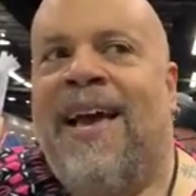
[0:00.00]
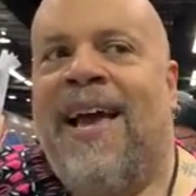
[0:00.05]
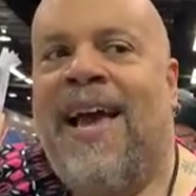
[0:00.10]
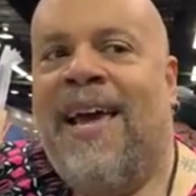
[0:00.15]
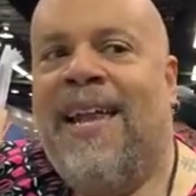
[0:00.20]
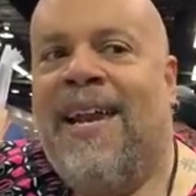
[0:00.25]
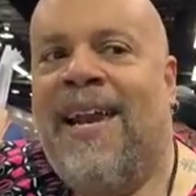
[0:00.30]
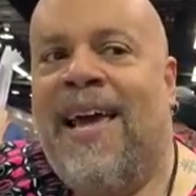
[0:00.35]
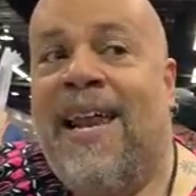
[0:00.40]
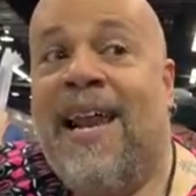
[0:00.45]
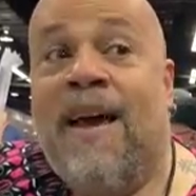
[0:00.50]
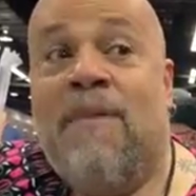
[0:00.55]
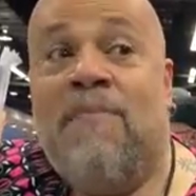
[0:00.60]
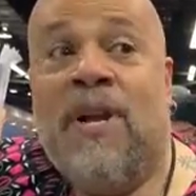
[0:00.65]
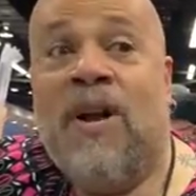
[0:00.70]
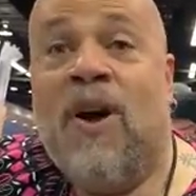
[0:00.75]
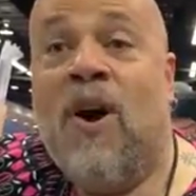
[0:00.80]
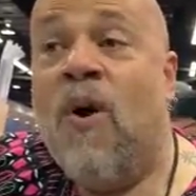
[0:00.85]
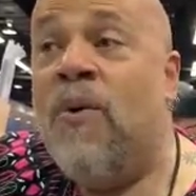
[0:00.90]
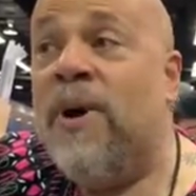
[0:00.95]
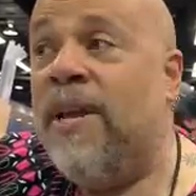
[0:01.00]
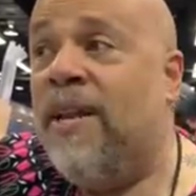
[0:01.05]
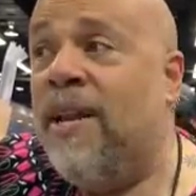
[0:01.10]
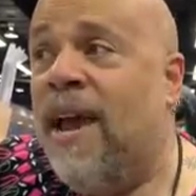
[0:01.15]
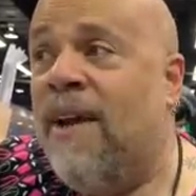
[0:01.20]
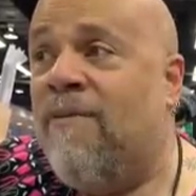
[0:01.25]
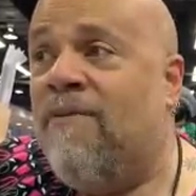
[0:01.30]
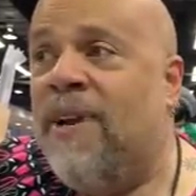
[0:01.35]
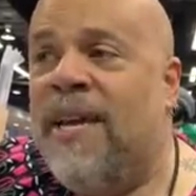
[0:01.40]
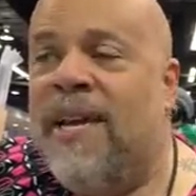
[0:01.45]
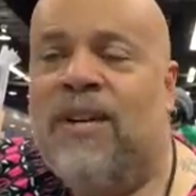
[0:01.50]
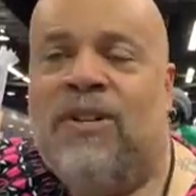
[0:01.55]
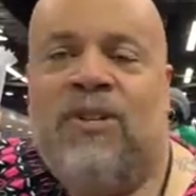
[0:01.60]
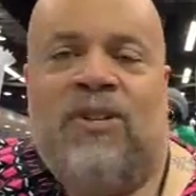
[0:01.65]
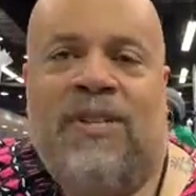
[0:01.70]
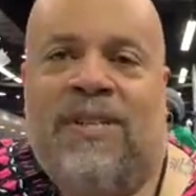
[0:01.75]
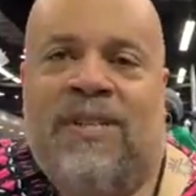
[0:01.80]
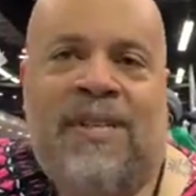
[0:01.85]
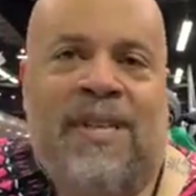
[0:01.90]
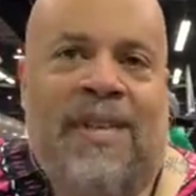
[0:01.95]
and I've been going every year
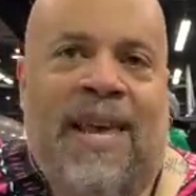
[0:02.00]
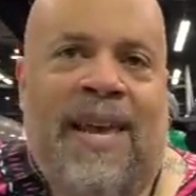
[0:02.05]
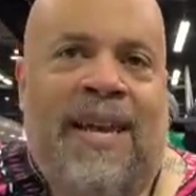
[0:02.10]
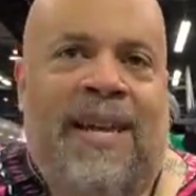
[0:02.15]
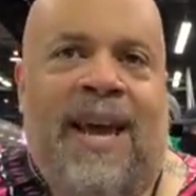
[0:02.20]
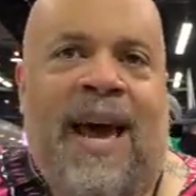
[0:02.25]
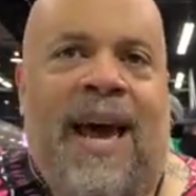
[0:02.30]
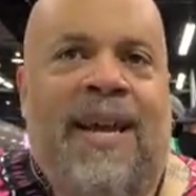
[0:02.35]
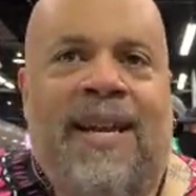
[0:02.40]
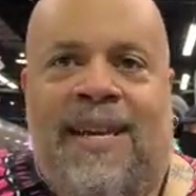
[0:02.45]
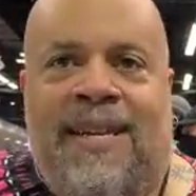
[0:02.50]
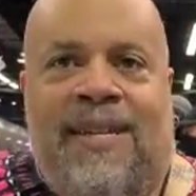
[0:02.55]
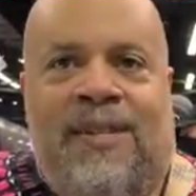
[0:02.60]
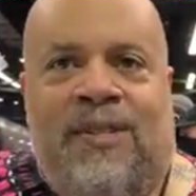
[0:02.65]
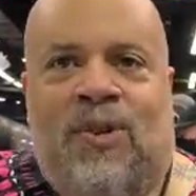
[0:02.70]
since the late 90s.